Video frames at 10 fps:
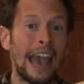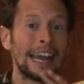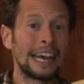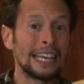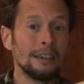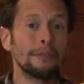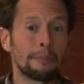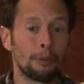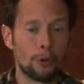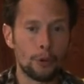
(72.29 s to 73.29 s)
and I
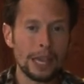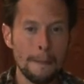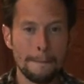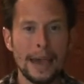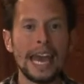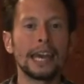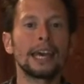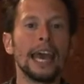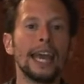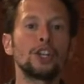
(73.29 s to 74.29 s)
even
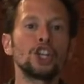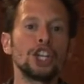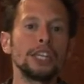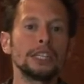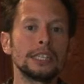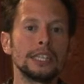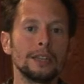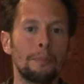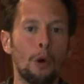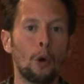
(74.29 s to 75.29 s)
pre-make a chia
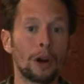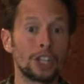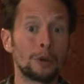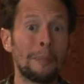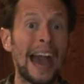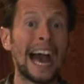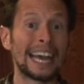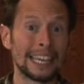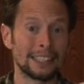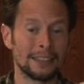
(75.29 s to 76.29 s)
seed porridge
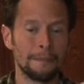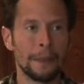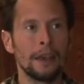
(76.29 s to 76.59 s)
packet.